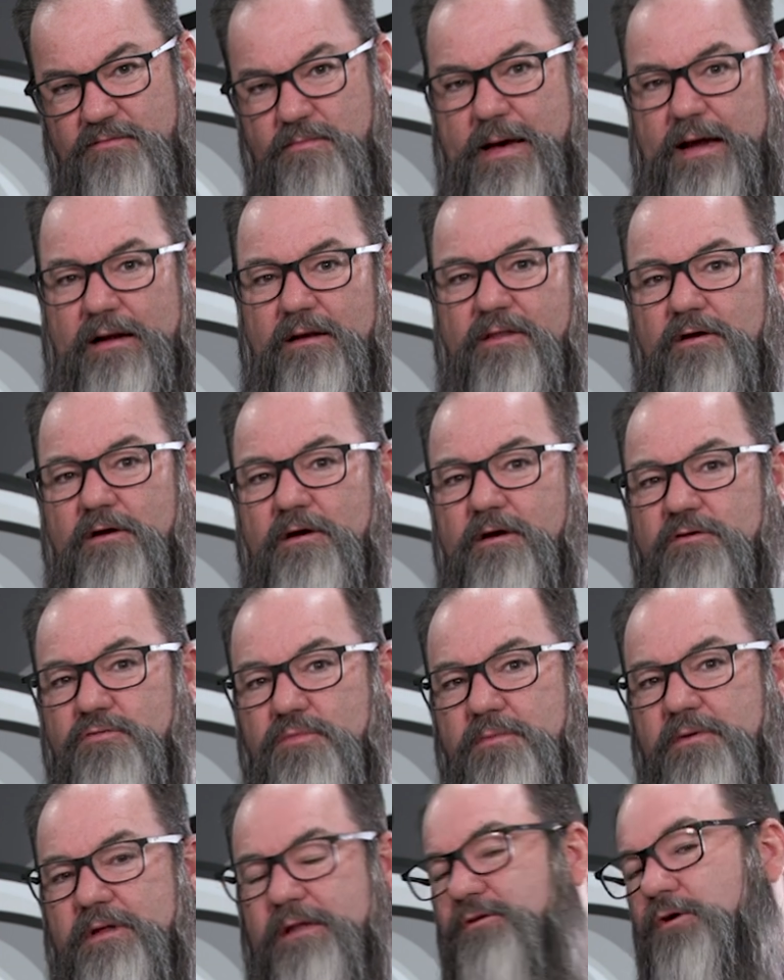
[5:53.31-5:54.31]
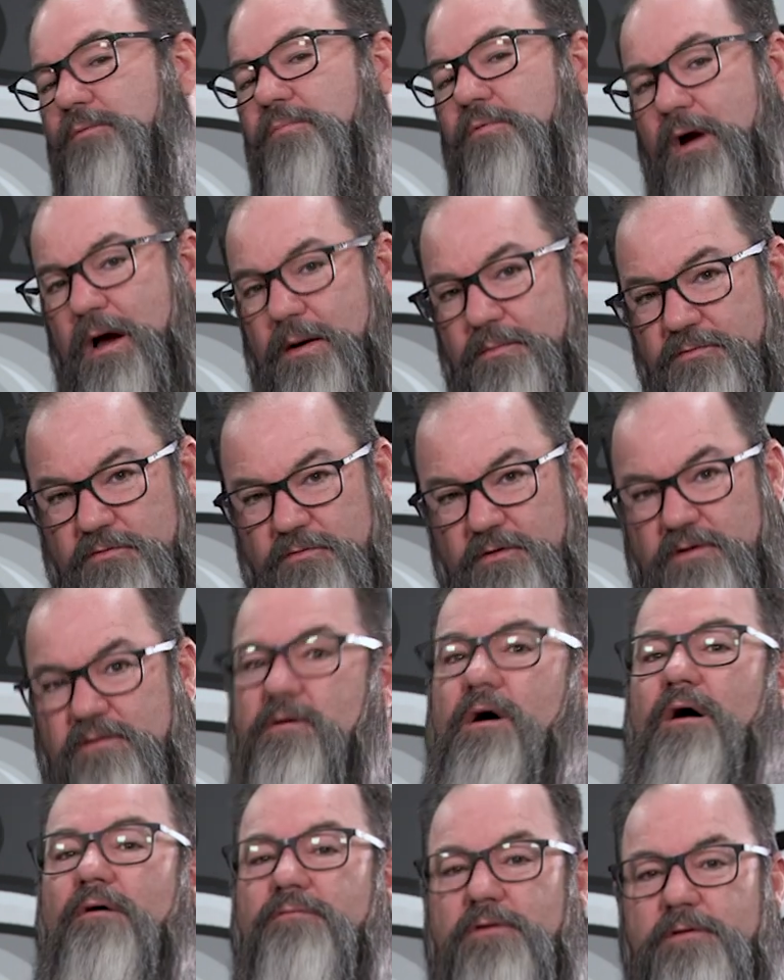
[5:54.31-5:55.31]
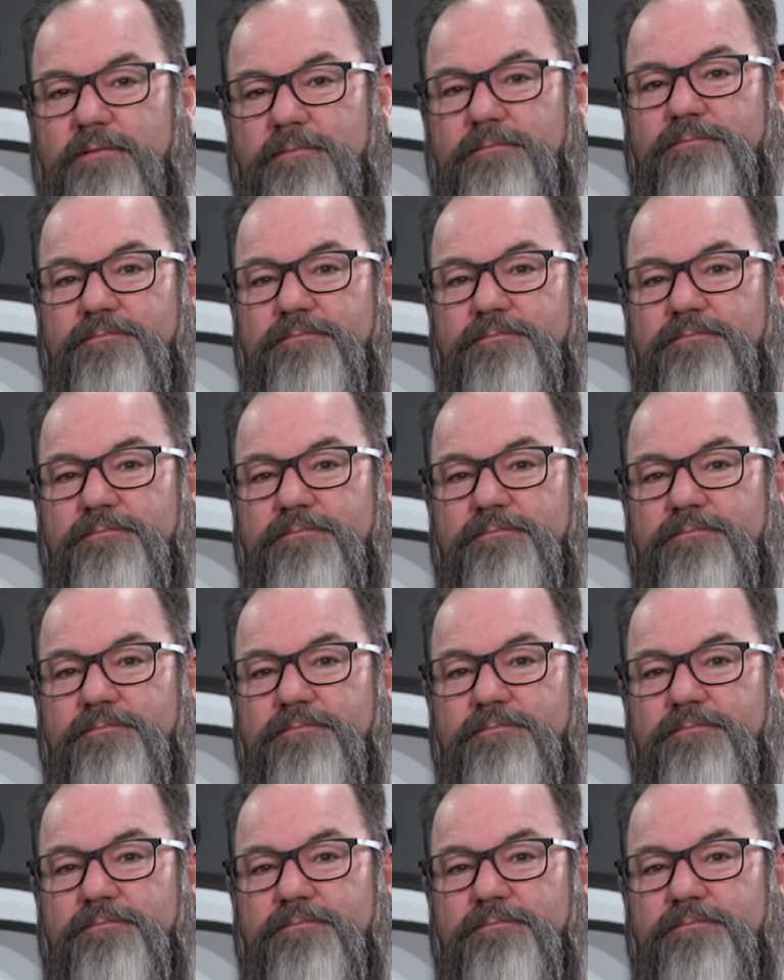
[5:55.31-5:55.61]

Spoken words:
give it back to the customer that their problems are resolved.